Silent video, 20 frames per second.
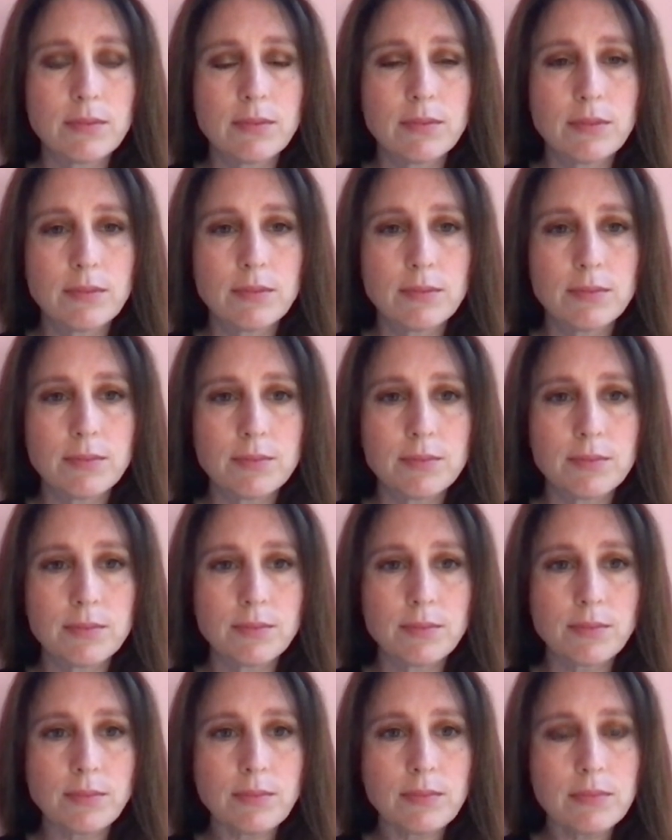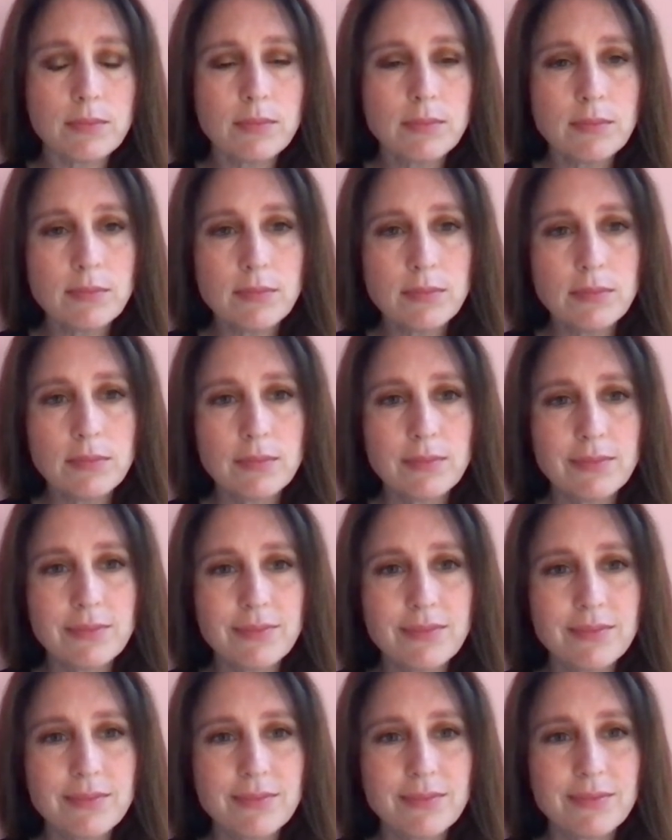
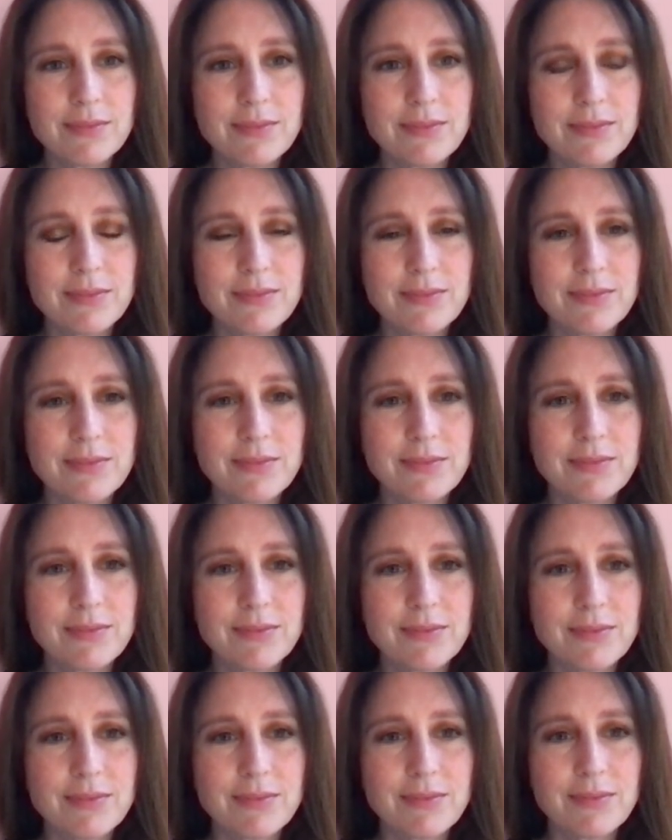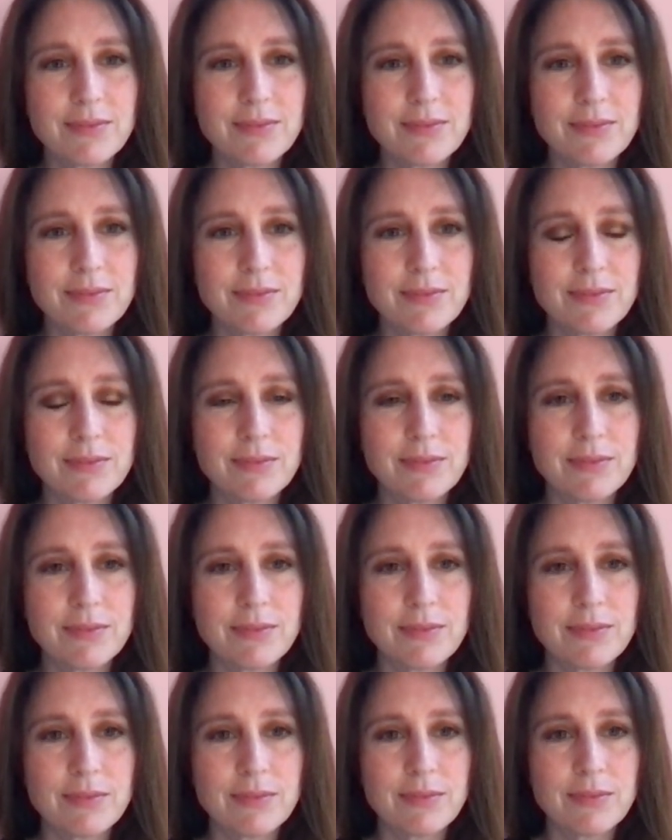
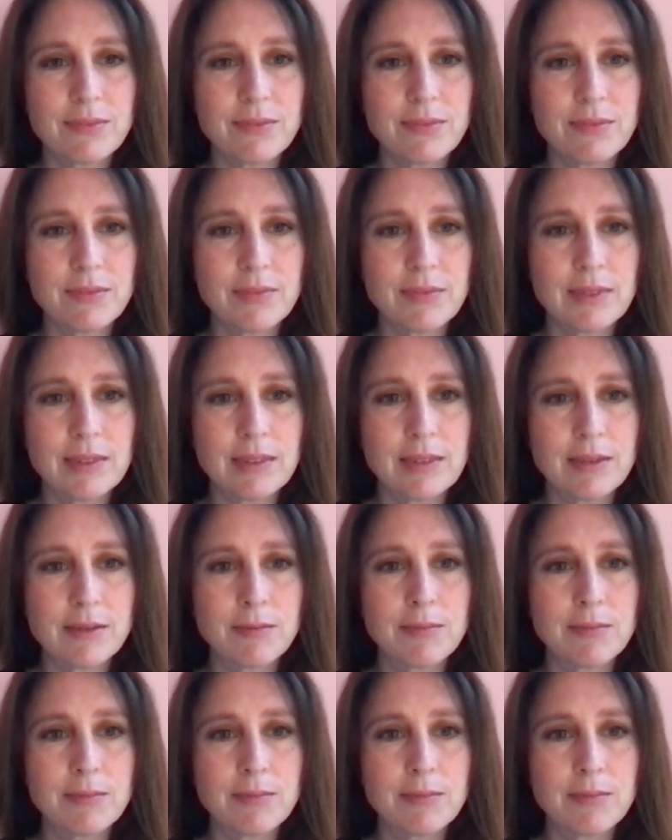This person isn't speaking.